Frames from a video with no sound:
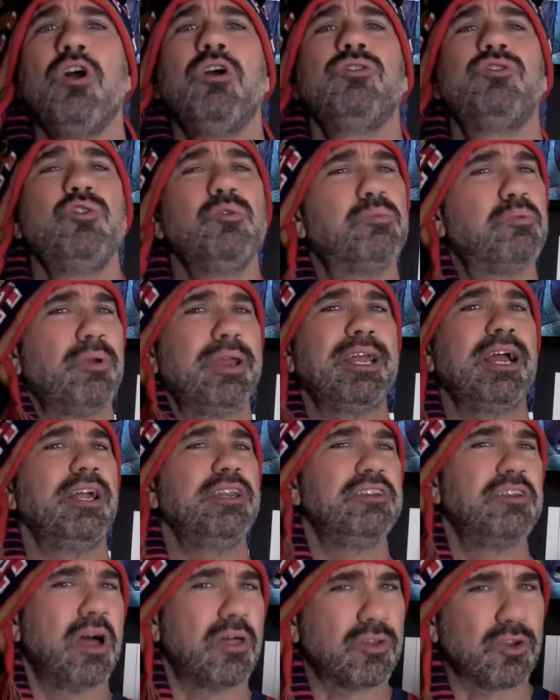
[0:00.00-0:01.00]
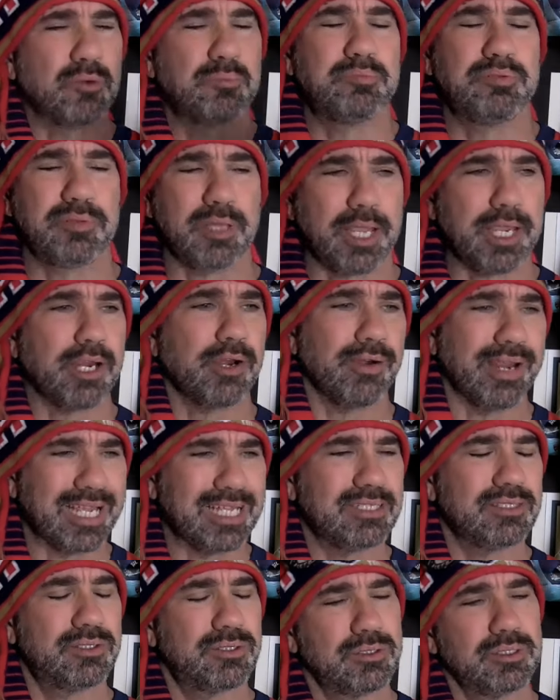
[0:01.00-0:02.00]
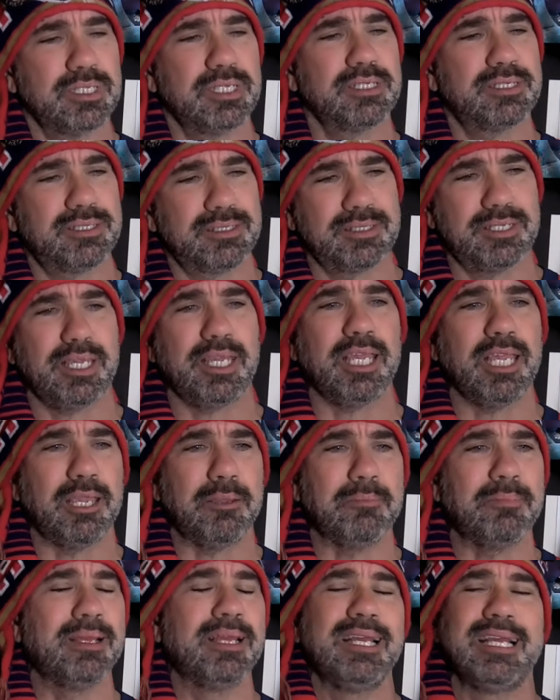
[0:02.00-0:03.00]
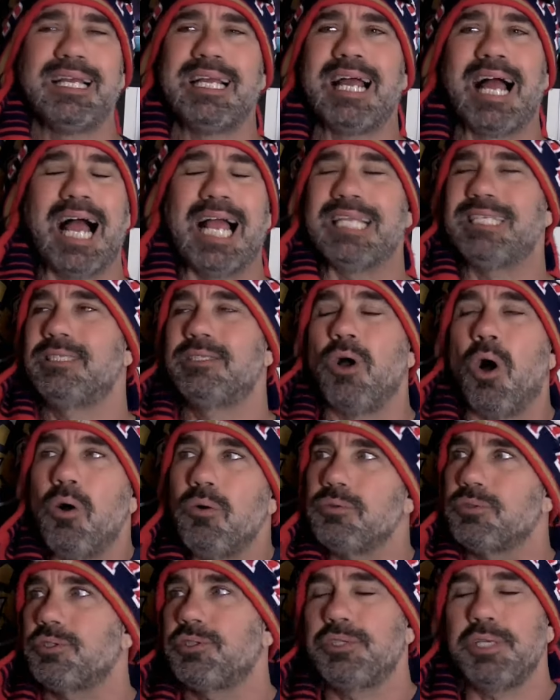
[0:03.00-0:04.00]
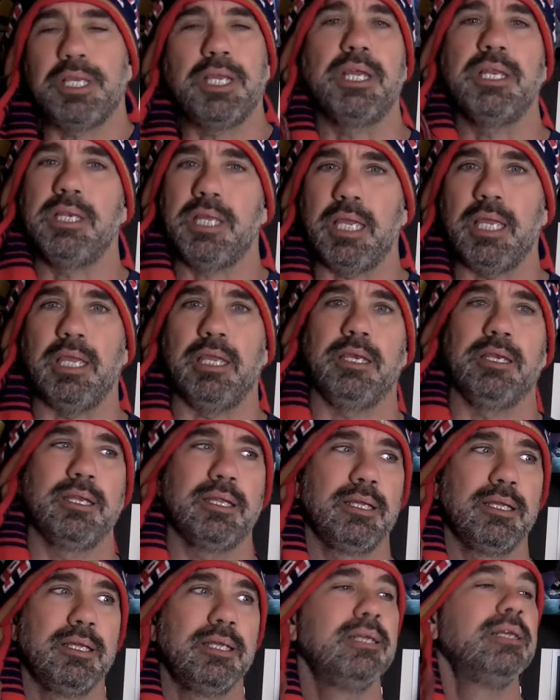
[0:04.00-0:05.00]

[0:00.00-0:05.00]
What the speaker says: to bring another player into this team, I don't see a need.